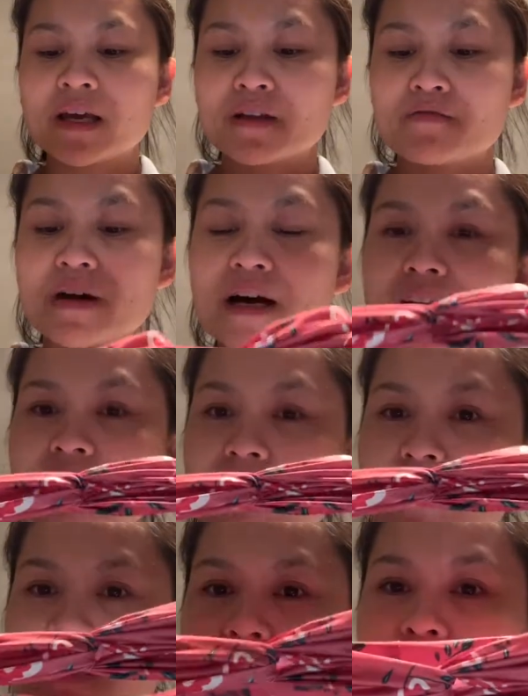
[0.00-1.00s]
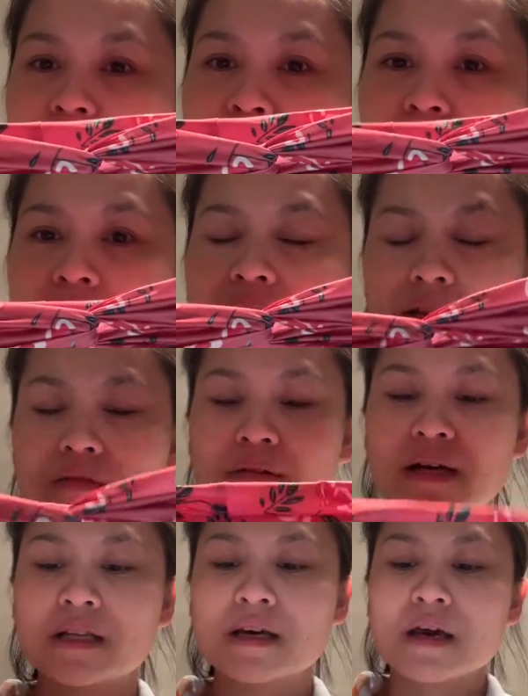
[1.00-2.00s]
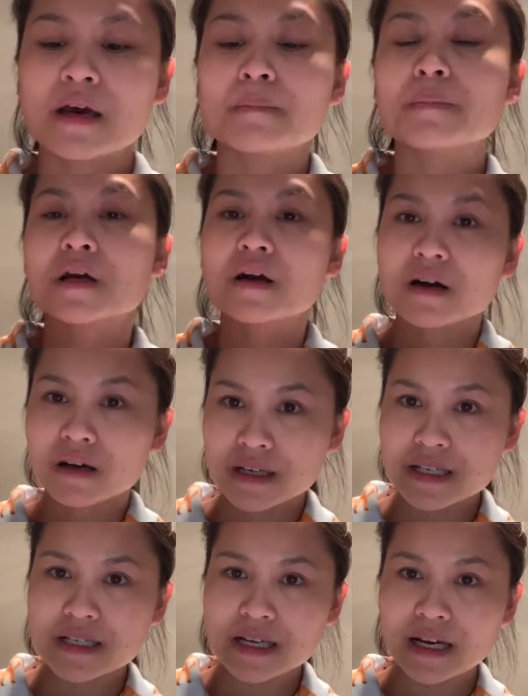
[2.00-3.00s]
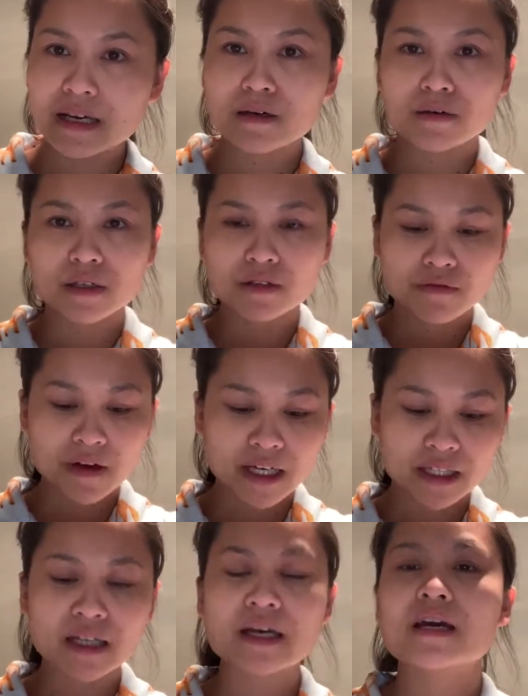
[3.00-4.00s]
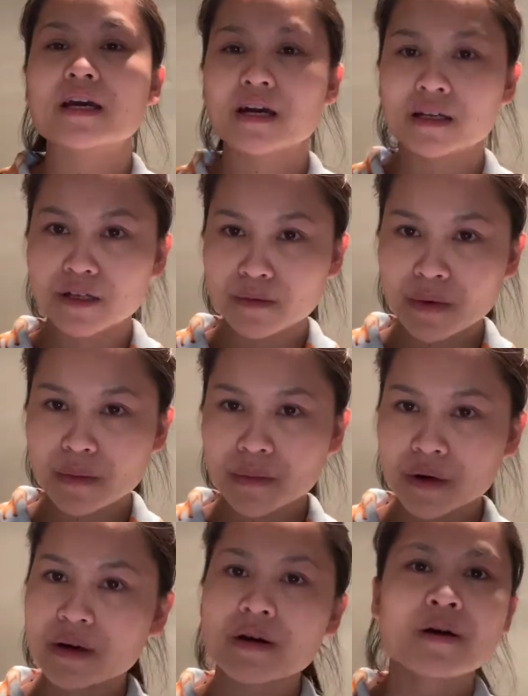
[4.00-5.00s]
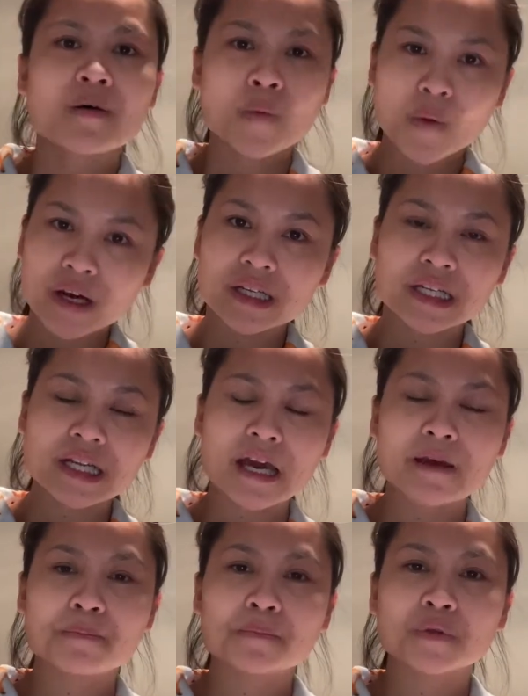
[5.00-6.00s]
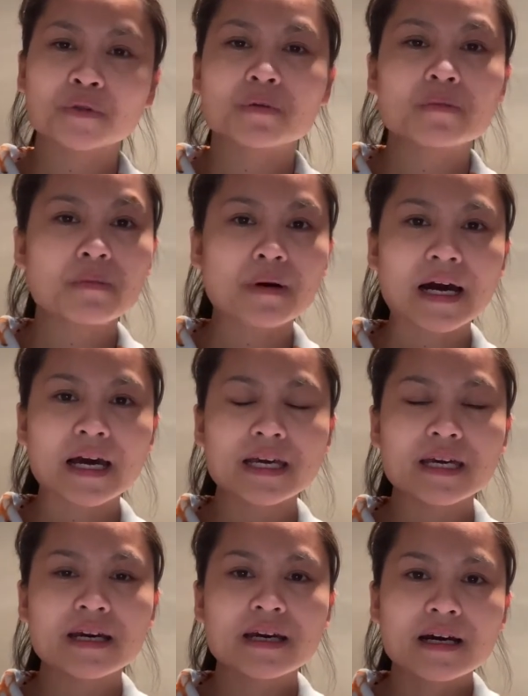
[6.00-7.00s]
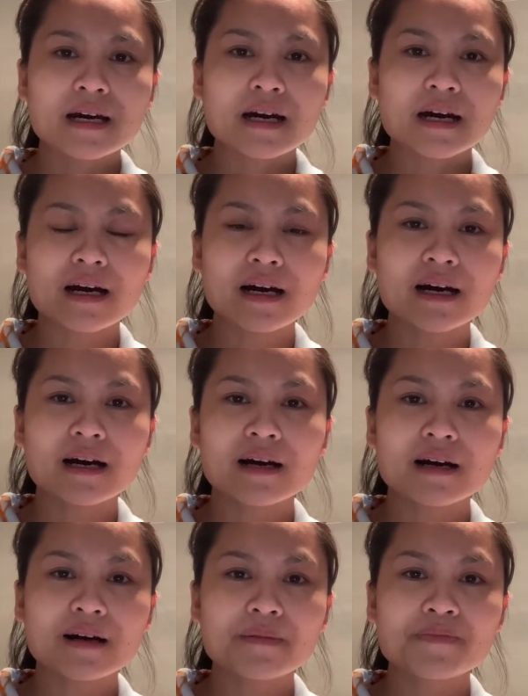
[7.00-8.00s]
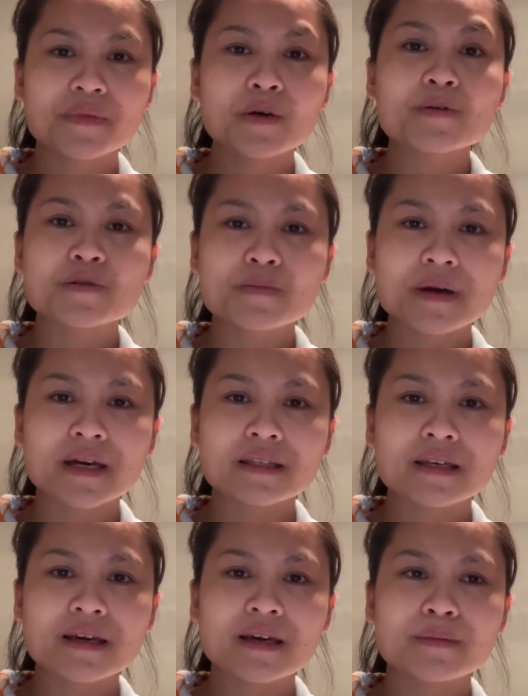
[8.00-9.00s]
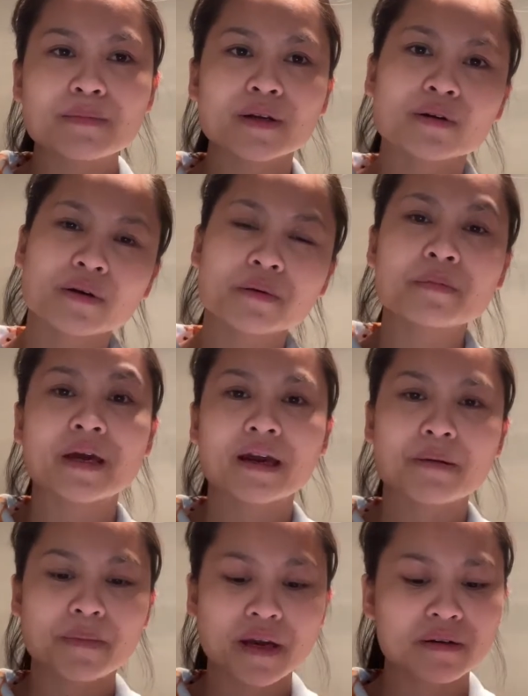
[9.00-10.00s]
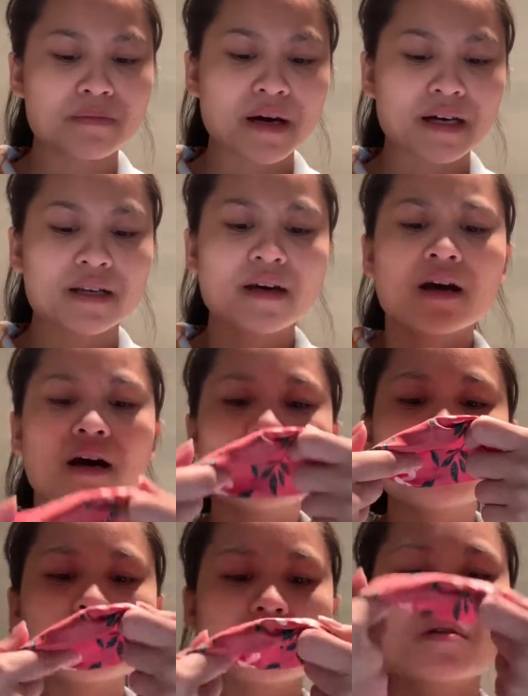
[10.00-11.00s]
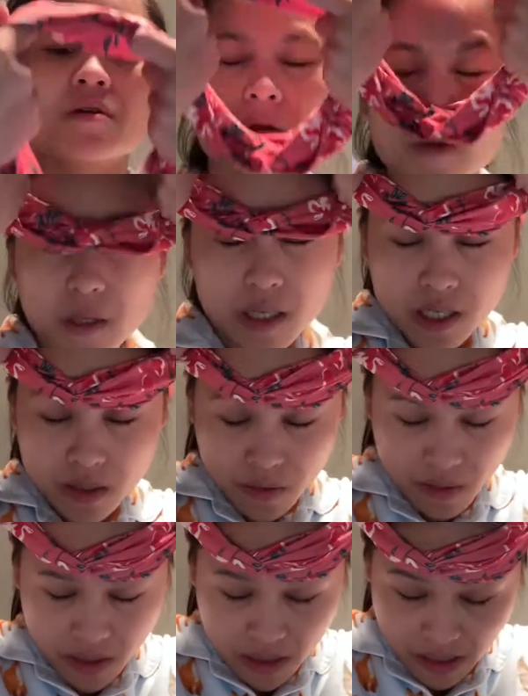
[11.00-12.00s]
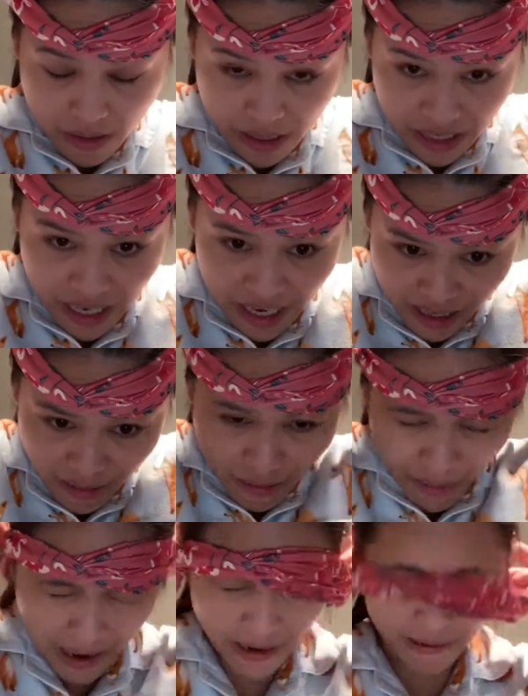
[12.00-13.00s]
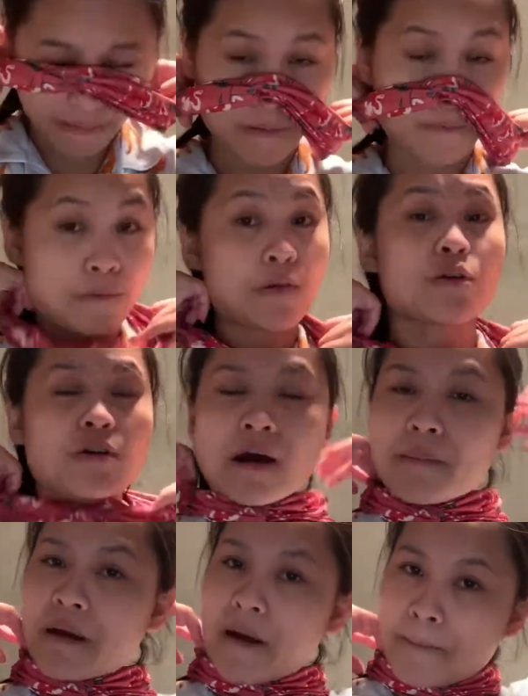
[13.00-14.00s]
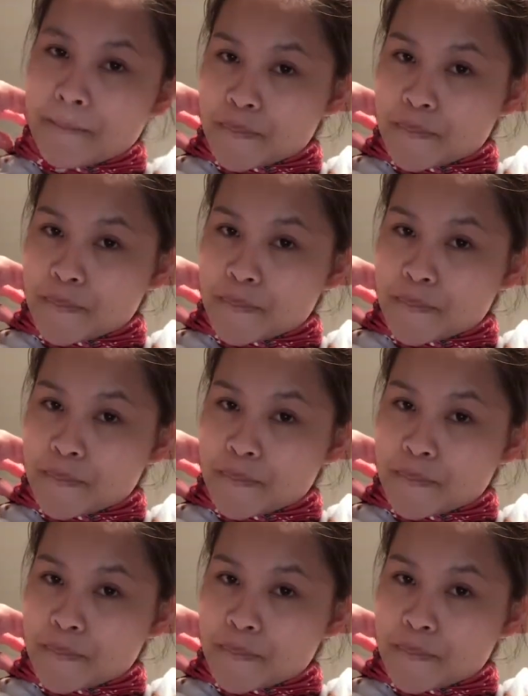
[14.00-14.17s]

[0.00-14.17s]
headband. So this is the normal headband because I couldn't find, and I can't remember where did I put my cosmetic headband or makeup headband. And also, you know, it doesn't matter if you don't have a